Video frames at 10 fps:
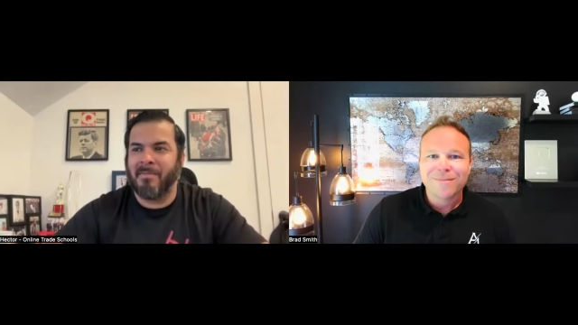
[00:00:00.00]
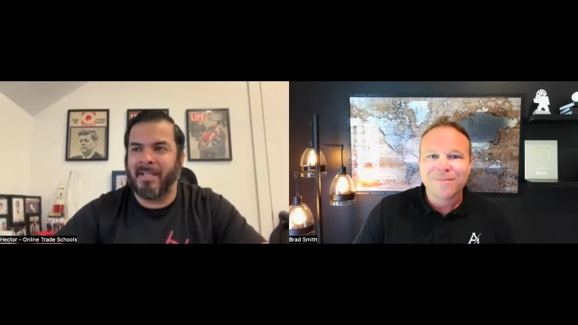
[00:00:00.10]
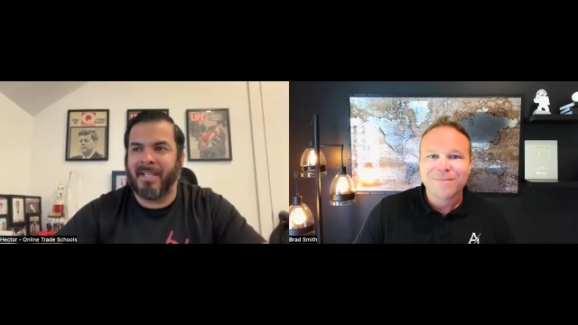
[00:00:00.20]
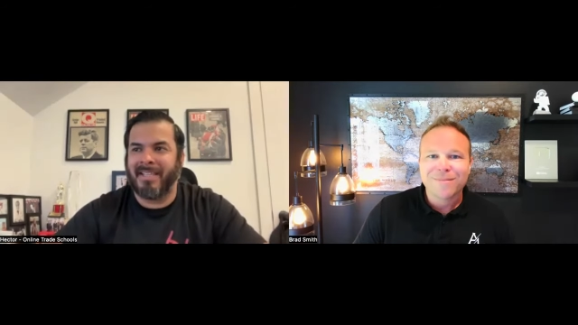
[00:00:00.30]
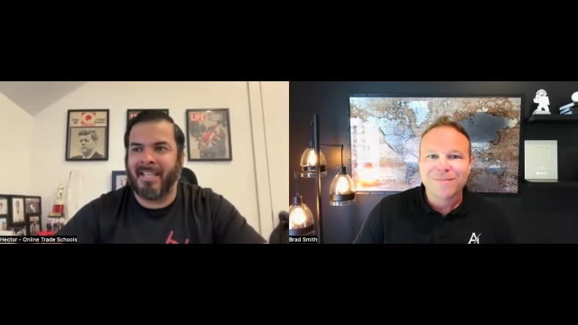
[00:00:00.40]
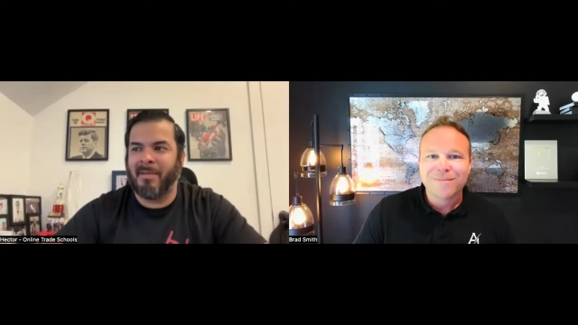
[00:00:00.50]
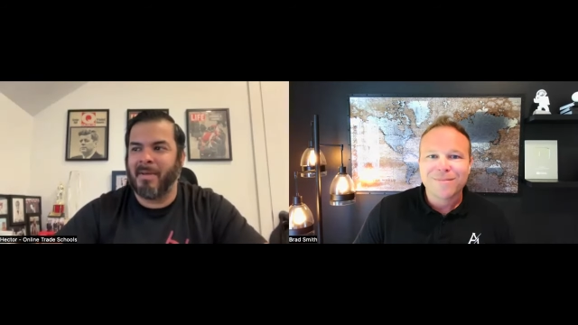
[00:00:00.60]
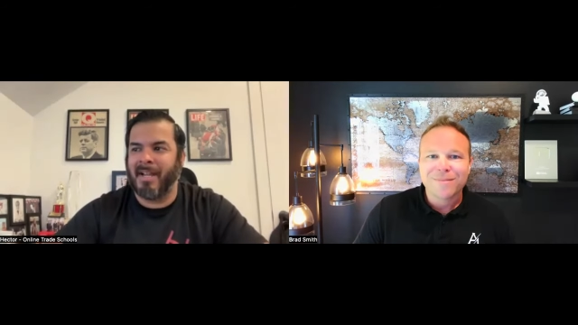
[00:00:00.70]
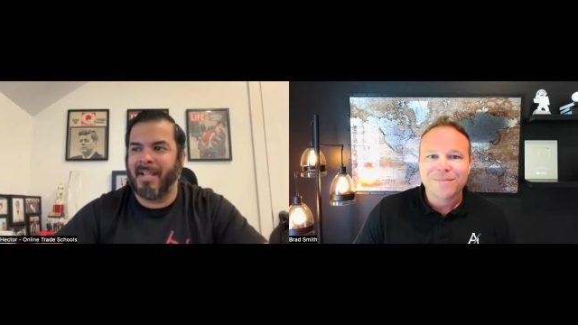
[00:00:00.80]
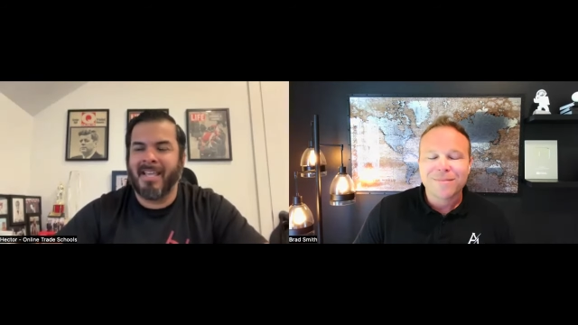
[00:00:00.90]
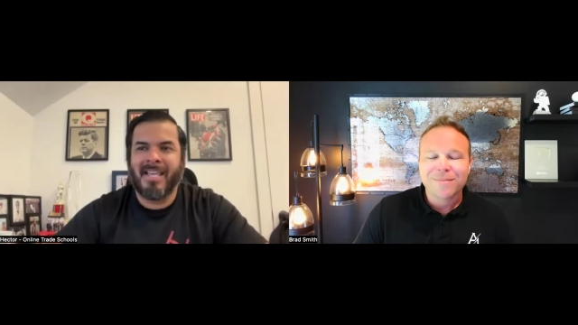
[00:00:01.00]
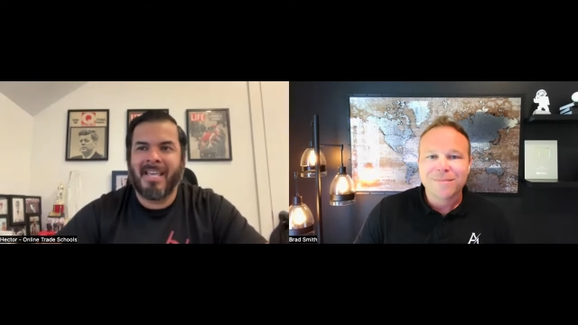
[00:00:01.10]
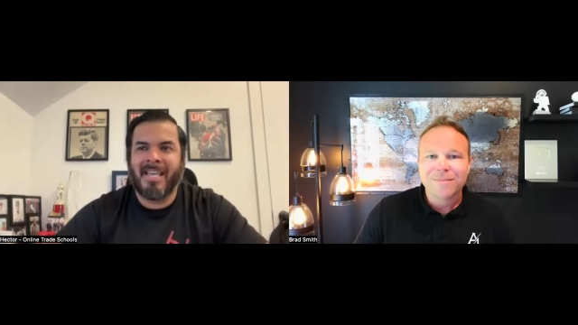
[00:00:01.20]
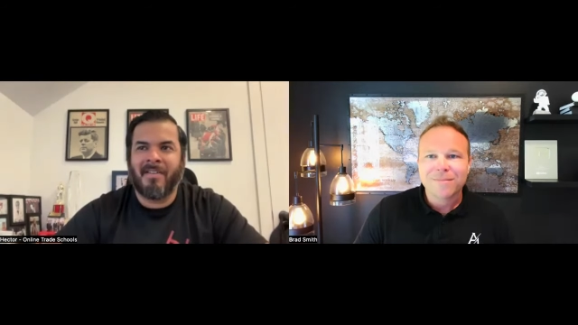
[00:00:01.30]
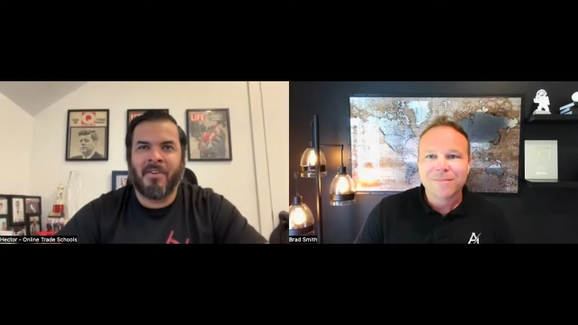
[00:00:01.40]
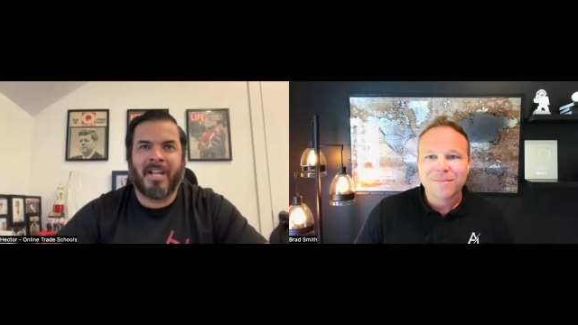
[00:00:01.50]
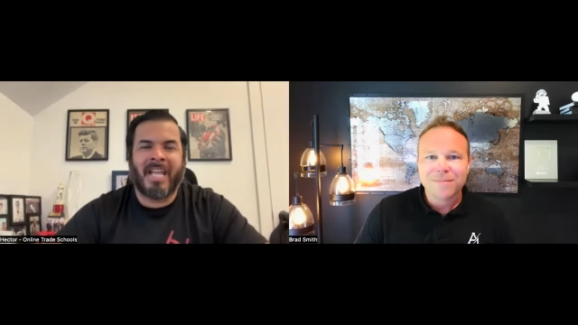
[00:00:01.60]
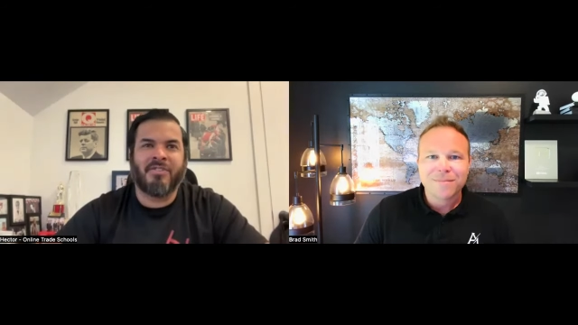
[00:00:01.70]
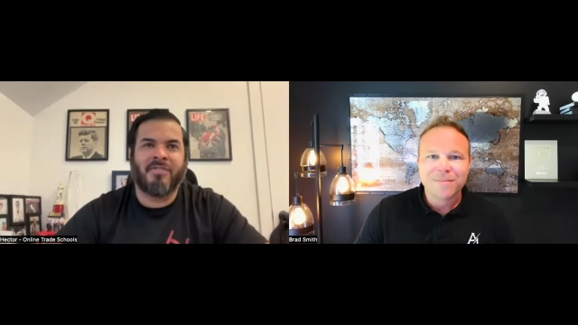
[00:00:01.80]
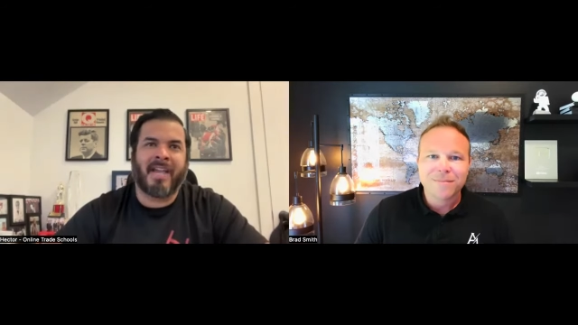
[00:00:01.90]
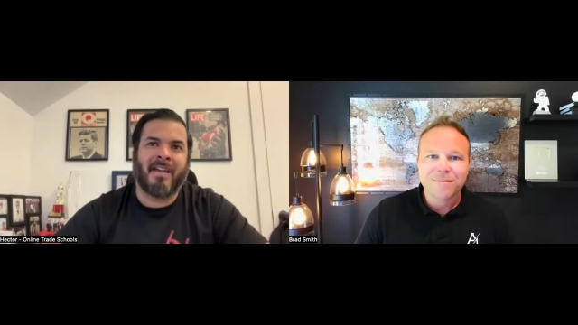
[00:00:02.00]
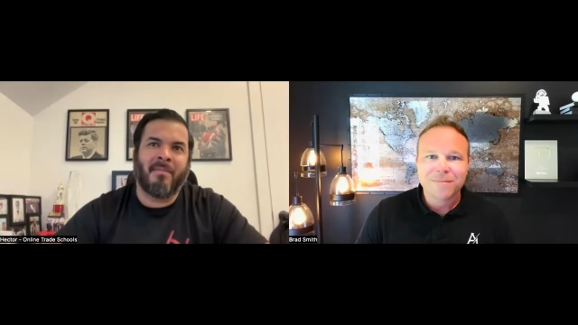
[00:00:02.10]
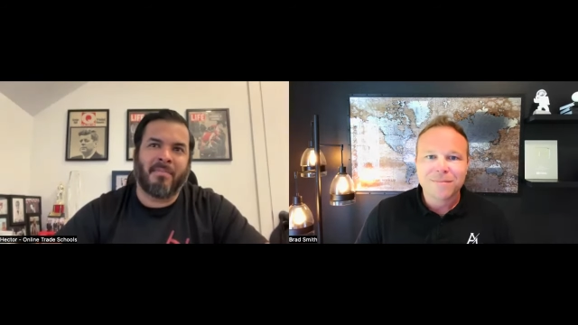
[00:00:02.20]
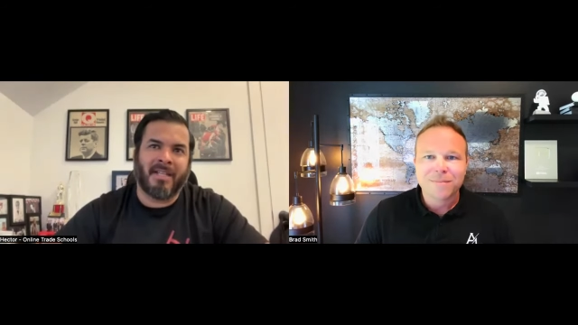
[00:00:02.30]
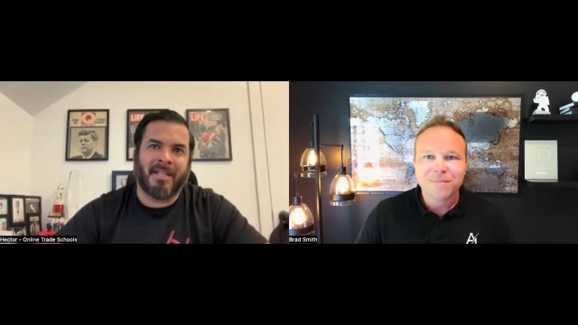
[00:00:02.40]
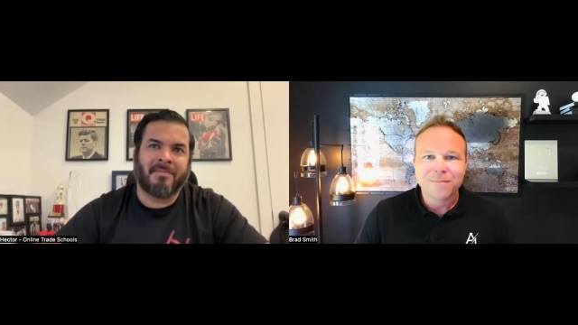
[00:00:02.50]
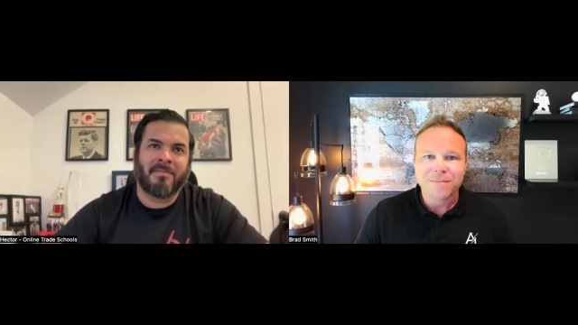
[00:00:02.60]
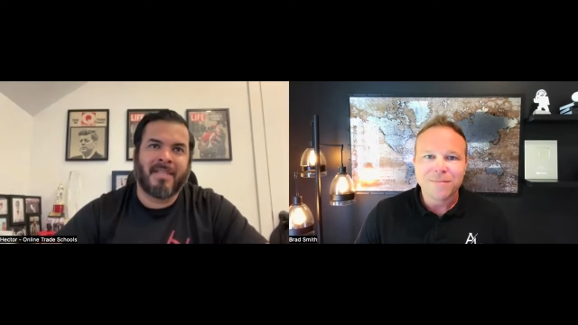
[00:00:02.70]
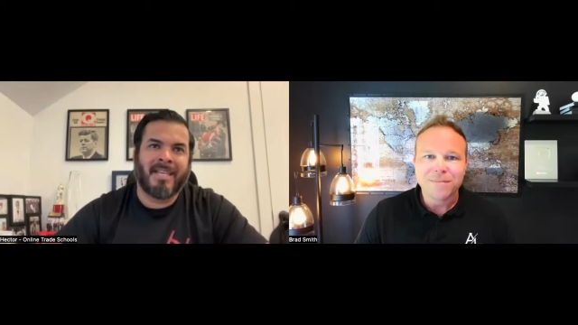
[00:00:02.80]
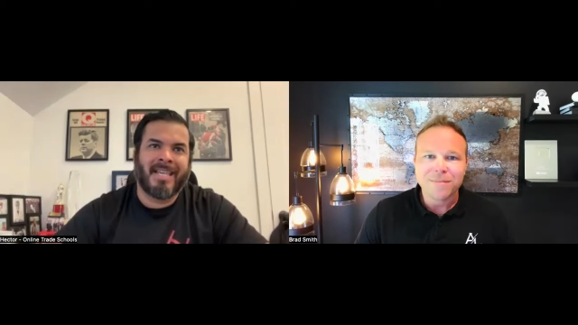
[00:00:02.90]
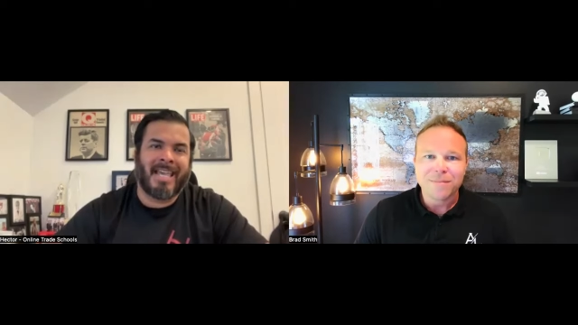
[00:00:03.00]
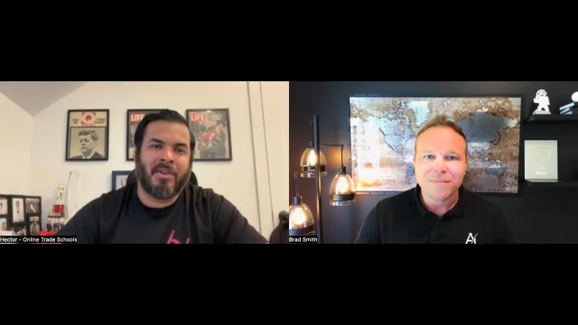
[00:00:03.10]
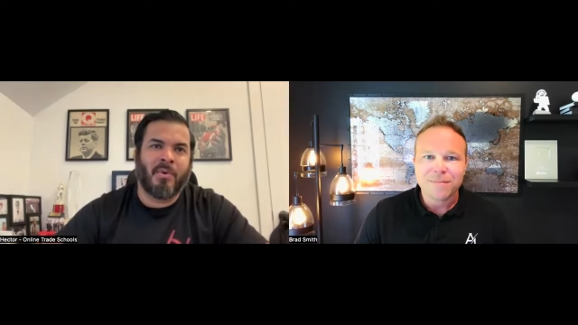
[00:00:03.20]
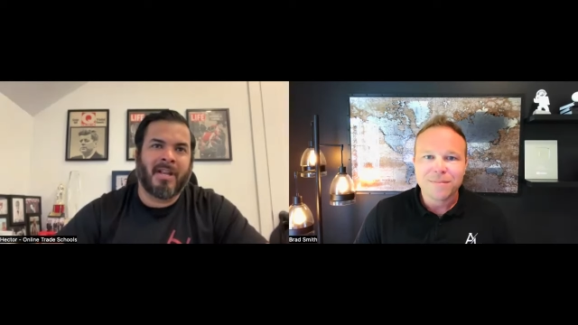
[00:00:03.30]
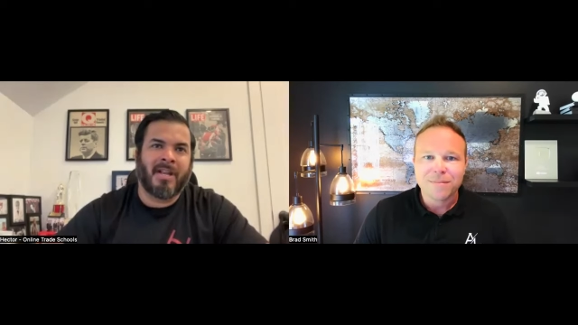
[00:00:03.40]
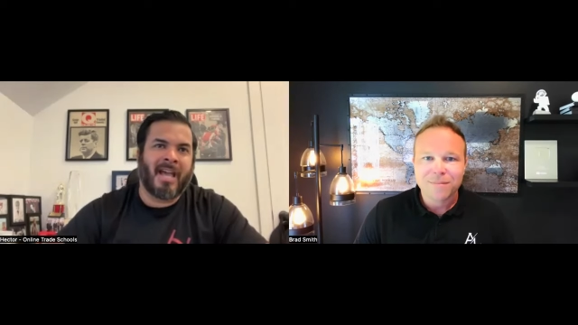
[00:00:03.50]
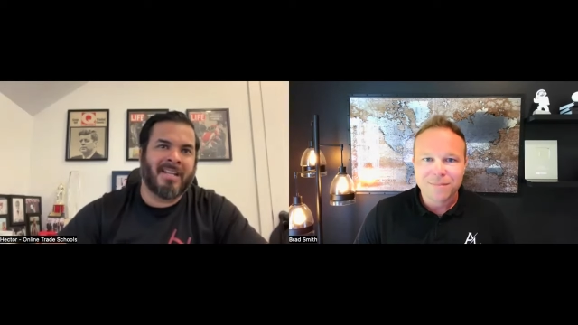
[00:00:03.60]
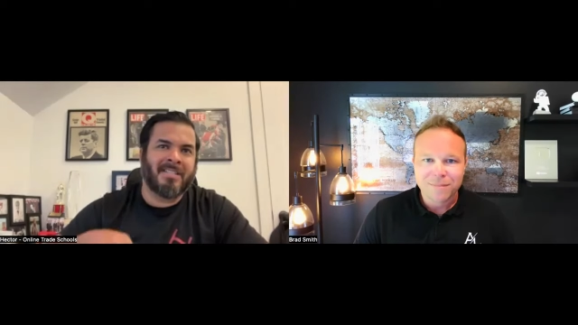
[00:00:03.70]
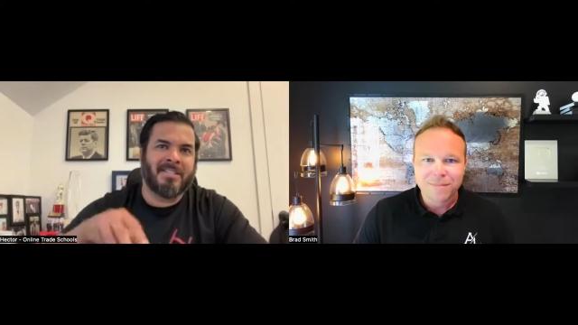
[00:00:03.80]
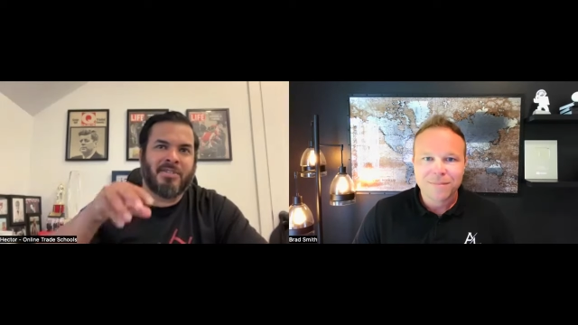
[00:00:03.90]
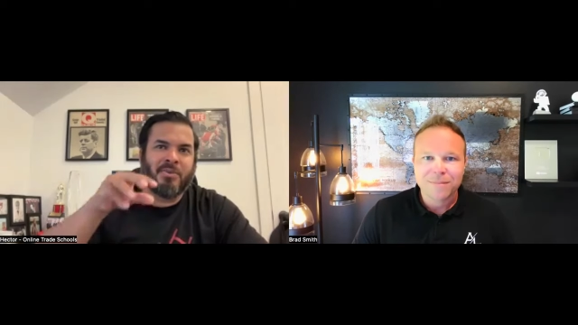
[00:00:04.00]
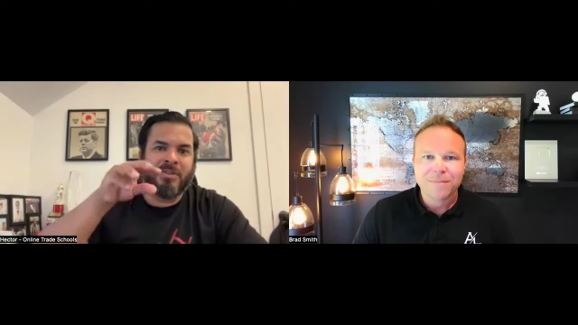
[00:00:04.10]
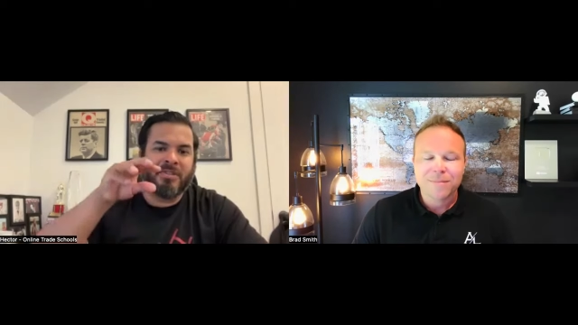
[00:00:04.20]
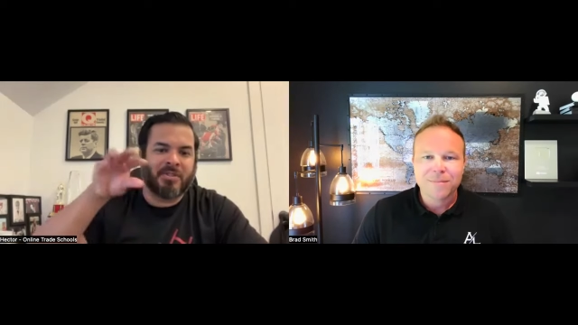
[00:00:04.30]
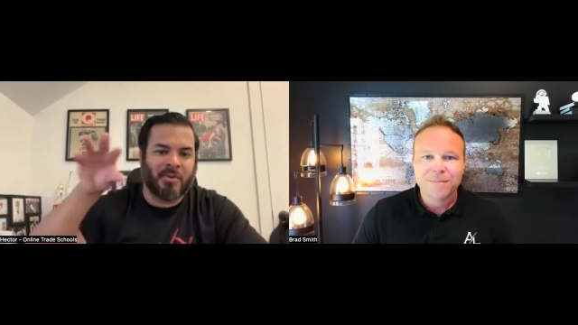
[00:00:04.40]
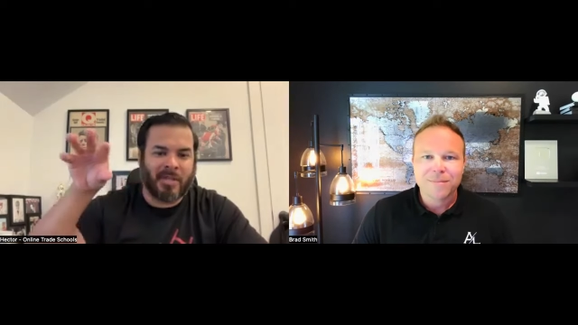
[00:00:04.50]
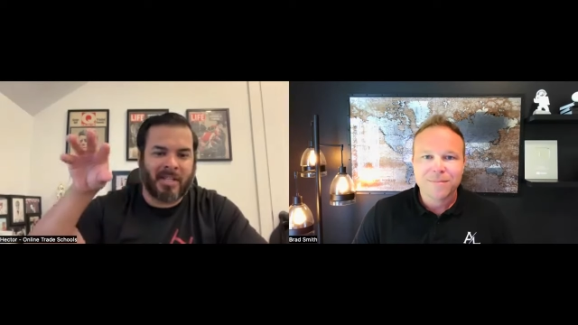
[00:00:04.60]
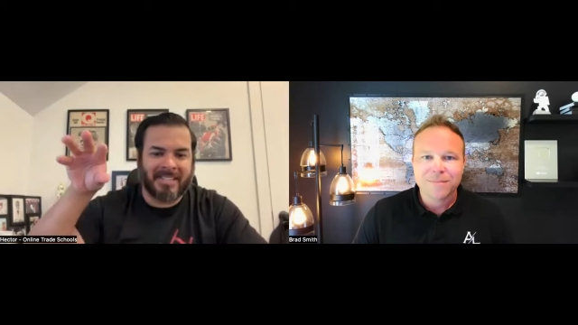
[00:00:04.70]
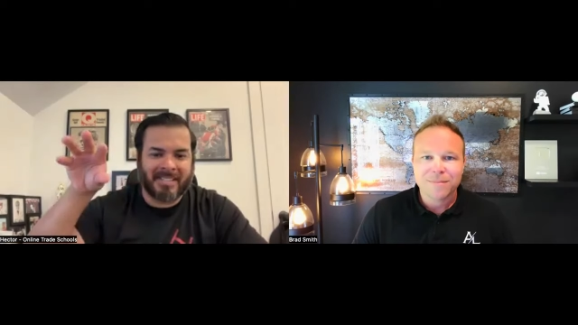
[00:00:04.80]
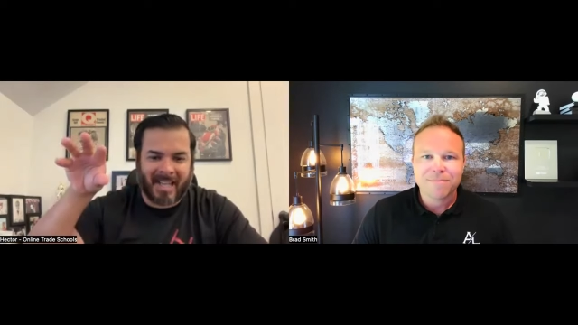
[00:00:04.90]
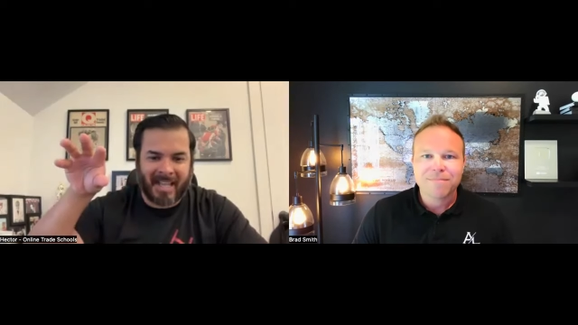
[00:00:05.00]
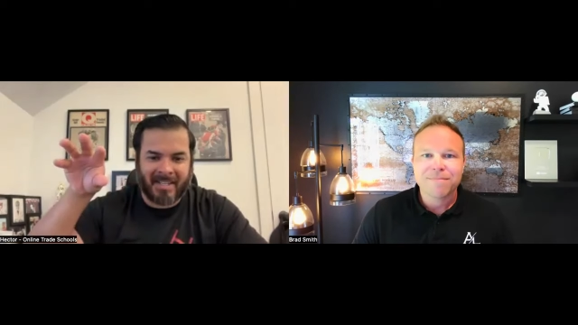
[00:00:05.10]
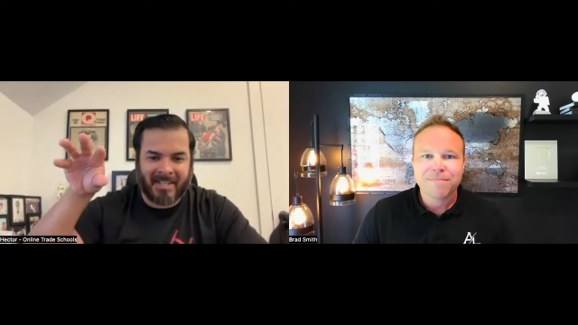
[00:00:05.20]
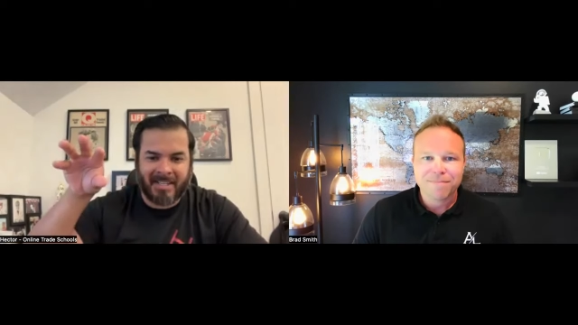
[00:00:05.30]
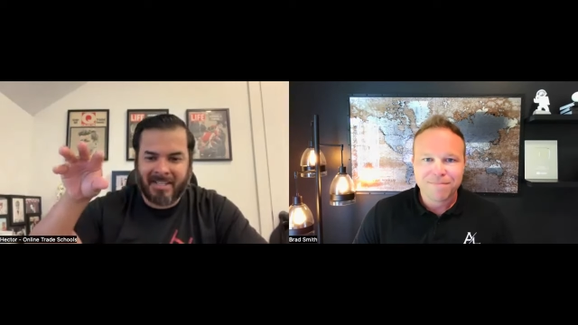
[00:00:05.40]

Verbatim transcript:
Speaker 1: here, but like think about it. If you're an HVAC company and you want to kind of just do the school on the side,